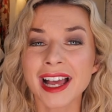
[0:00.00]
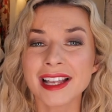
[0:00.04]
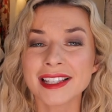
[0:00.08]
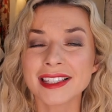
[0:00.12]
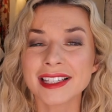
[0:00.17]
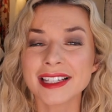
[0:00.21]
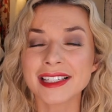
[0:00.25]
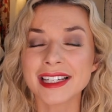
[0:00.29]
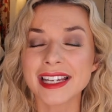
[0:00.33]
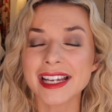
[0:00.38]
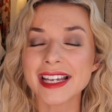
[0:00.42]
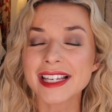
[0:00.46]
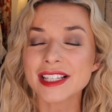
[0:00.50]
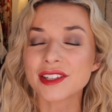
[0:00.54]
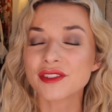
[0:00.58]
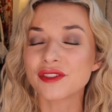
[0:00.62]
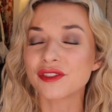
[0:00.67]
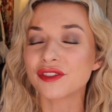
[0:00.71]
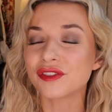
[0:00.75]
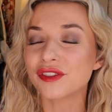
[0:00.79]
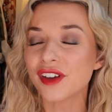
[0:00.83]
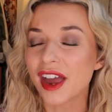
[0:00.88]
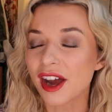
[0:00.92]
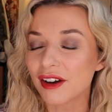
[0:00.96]
acid is
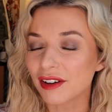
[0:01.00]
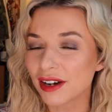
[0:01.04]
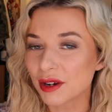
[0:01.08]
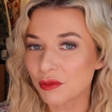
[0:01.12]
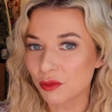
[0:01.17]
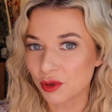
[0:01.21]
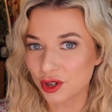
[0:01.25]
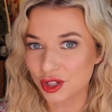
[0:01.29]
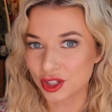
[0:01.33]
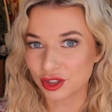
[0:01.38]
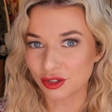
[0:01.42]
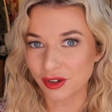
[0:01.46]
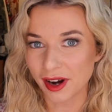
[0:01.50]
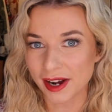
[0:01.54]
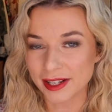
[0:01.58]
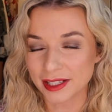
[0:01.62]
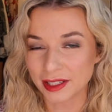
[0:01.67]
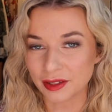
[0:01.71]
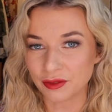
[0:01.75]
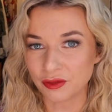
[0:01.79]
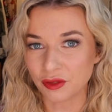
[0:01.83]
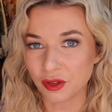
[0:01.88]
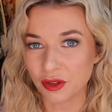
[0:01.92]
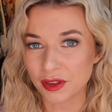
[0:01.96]
very
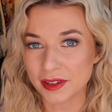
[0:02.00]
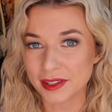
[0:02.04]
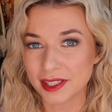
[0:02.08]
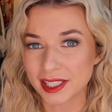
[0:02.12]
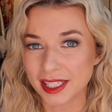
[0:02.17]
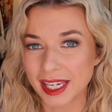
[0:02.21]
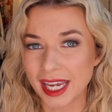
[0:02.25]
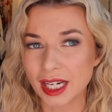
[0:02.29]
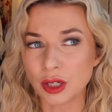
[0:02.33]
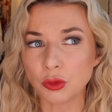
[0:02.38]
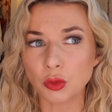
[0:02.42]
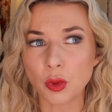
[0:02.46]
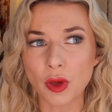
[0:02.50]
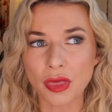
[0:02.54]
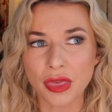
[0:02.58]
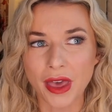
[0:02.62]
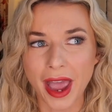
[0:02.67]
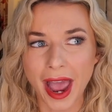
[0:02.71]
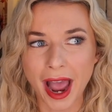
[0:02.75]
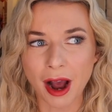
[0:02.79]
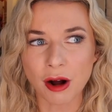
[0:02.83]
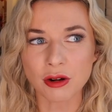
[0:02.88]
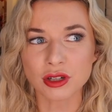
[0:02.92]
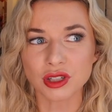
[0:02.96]
moisturizing for the skin
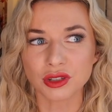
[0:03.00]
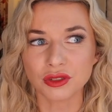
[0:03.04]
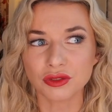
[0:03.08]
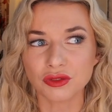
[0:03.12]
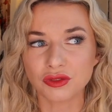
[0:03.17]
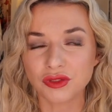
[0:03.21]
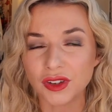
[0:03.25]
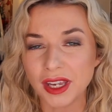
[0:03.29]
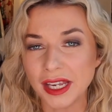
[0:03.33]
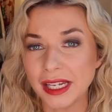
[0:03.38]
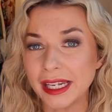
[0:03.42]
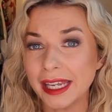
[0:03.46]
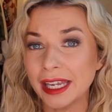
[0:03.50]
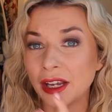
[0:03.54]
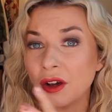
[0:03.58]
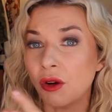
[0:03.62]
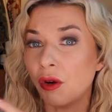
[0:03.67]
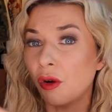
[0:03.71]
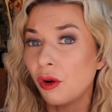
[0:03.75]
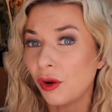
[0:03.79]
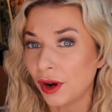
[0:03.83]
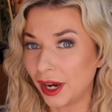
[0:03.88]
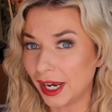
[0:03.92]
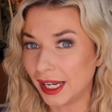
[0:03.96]
without feeling
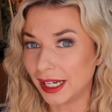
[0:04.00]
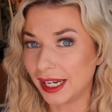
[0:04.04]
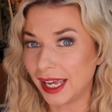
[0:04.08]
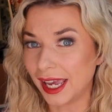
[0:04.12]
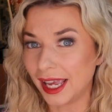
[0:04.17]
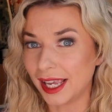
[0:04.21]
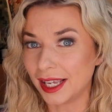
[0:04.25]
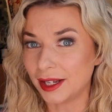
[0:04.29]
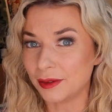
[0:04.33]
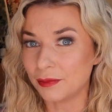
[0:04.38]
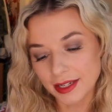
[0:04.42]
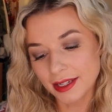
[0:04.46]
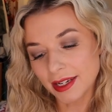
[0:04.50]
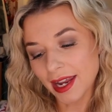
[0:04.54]
oily.